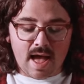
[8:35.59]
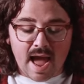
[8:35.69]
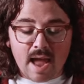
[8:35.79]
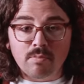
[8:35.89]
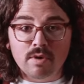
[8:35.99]

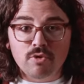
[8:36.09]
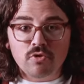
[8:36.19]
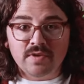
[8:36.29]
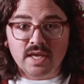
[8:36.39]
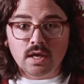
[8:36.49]
I'm
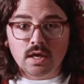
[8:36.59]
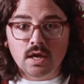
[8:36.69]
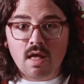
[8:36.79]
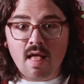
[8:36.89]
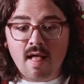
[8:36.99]
removing
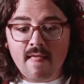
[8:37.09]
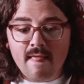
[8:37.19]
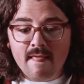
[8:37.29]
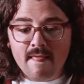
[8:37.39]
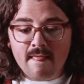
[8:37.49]

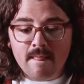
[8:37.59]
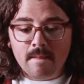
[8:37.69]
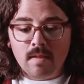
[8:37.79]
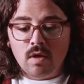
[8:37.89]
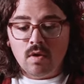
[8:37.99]

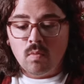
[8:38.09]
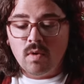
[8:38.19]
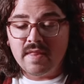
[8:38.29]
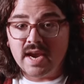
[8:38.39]
one